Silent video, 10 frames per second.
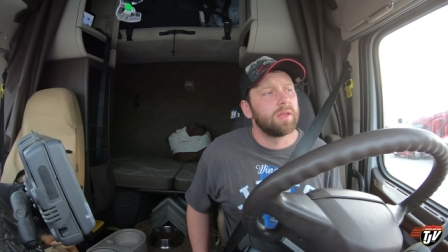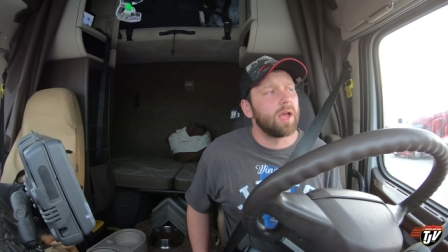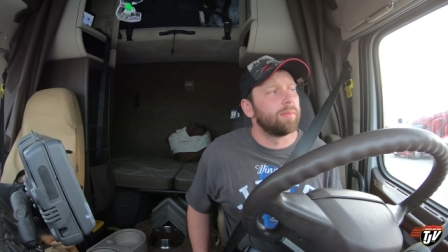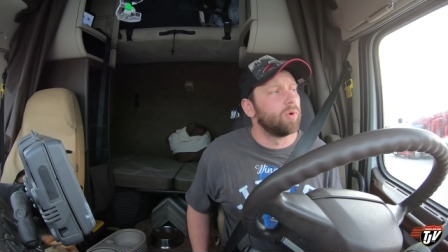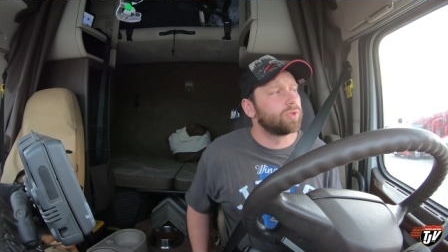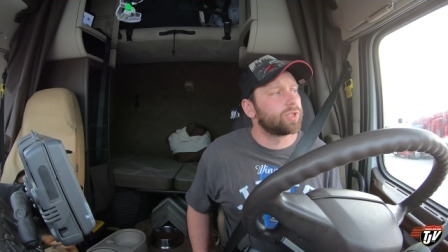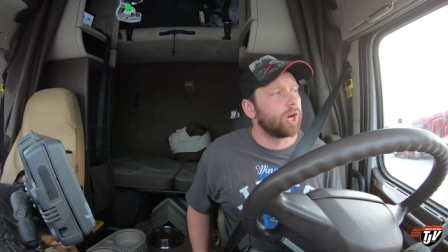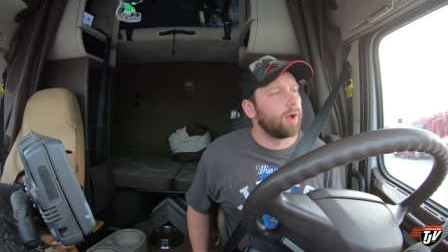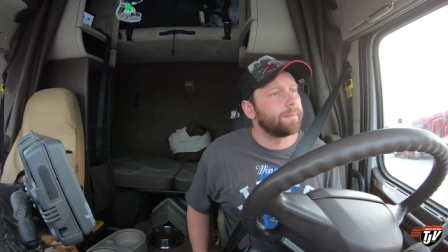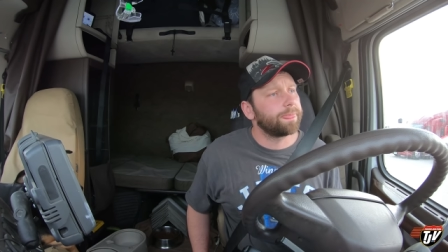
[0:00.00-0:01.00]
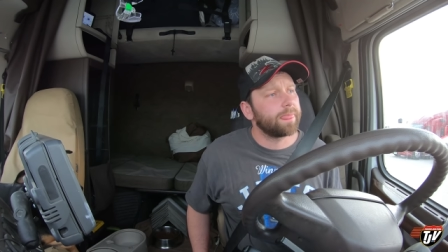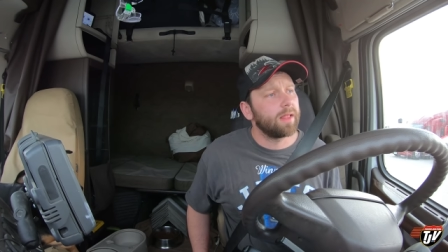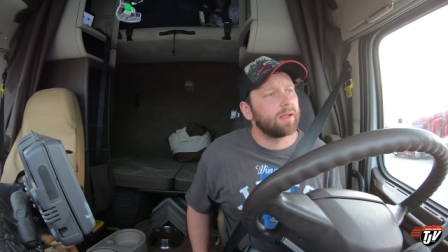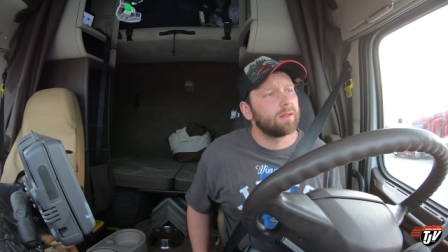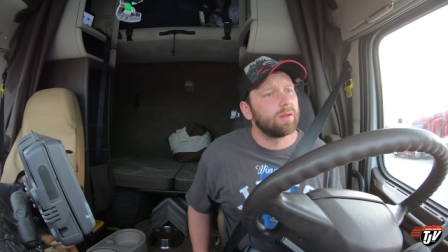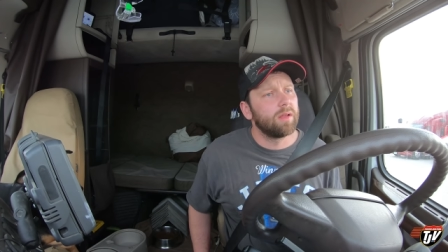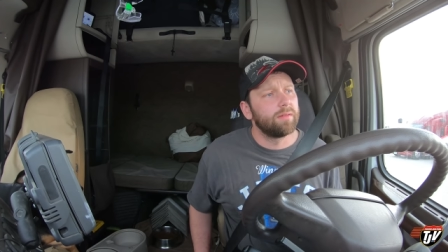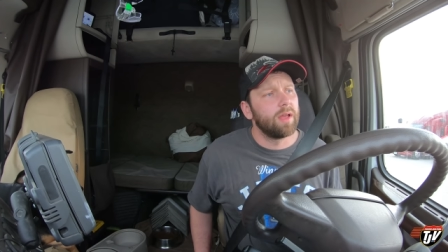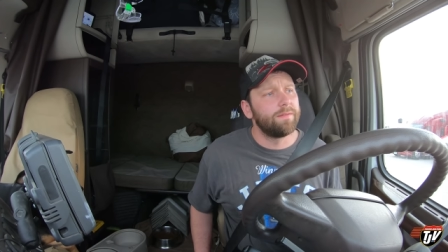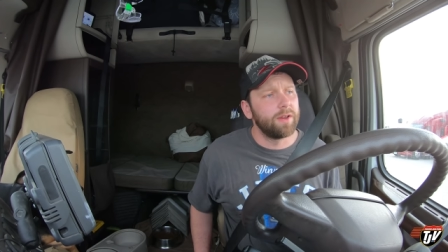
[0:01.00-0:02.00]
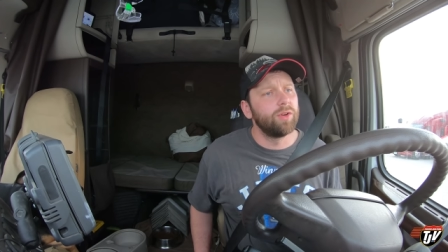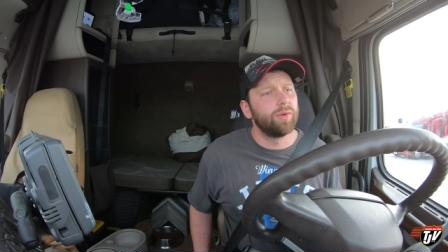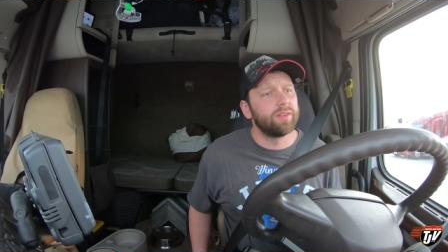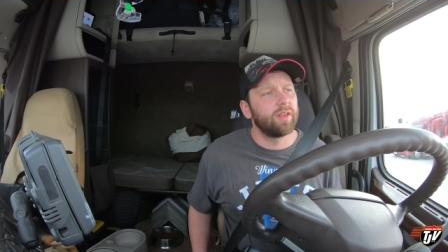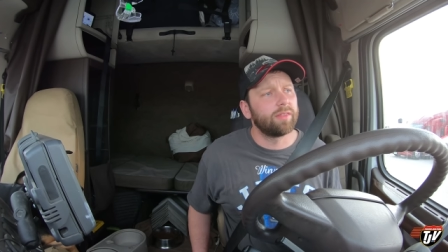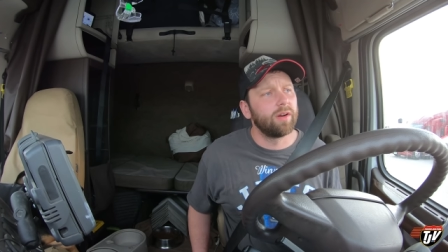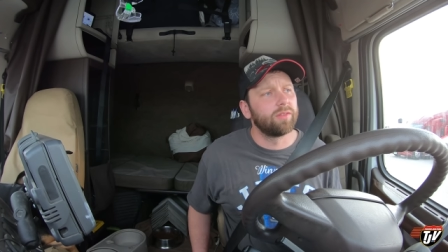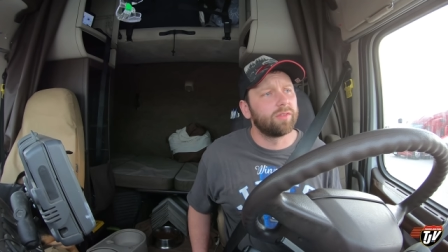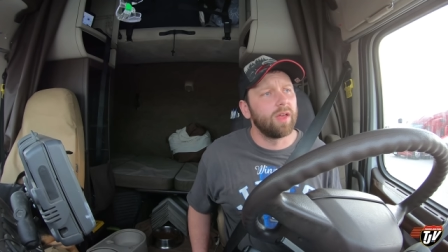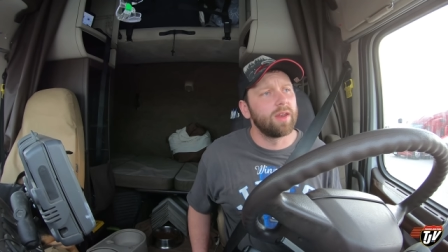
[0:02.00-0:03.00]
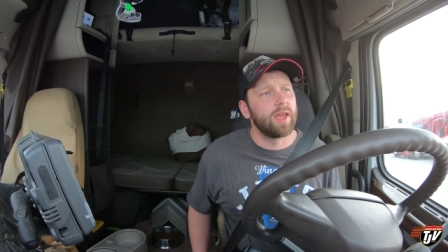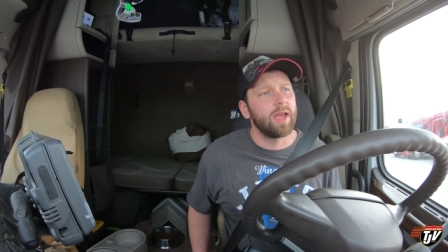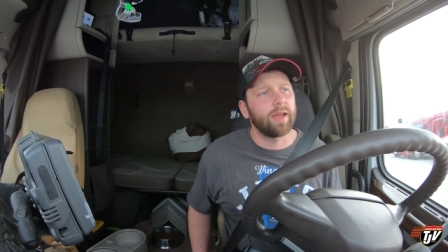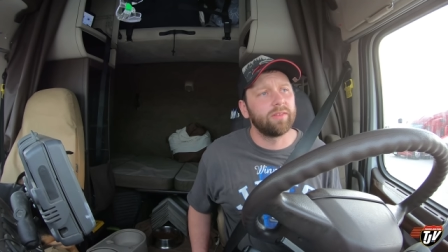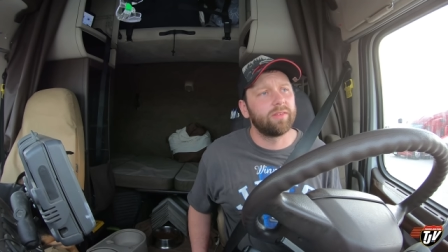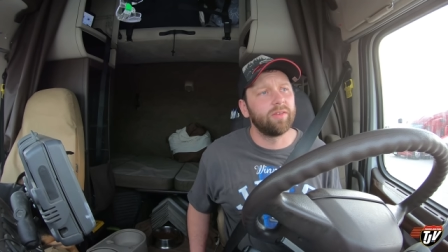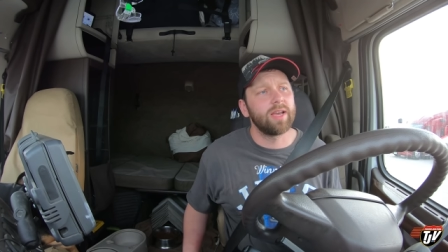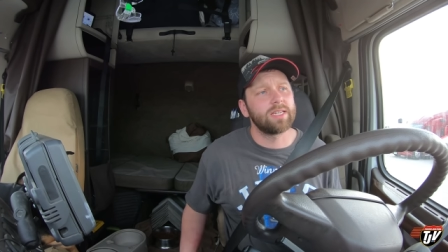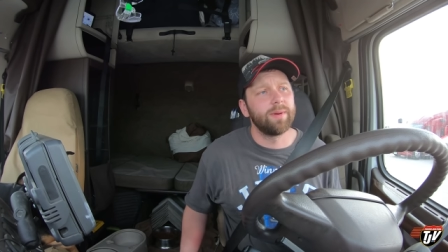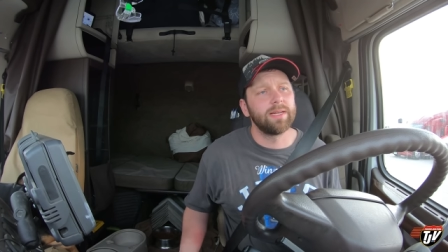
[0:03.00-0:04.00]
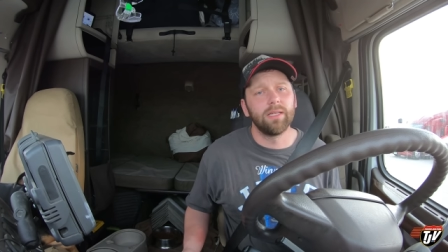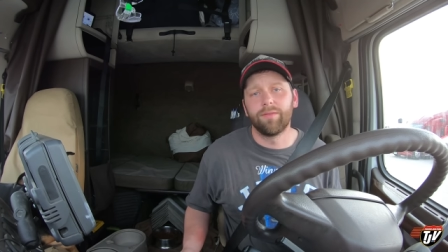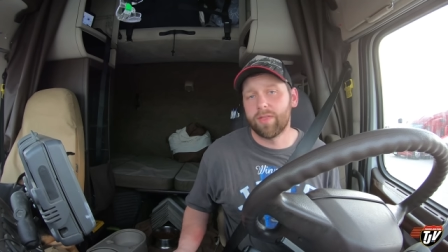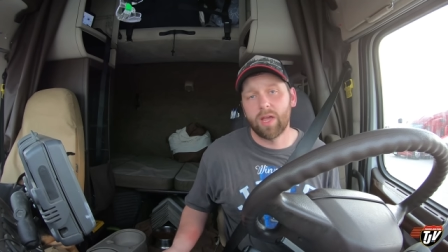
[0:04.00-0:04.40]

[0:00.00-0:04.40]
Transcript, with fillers: Yeah, Moose Jaw. If I do reset there on Sunday, I can still get to my delivery.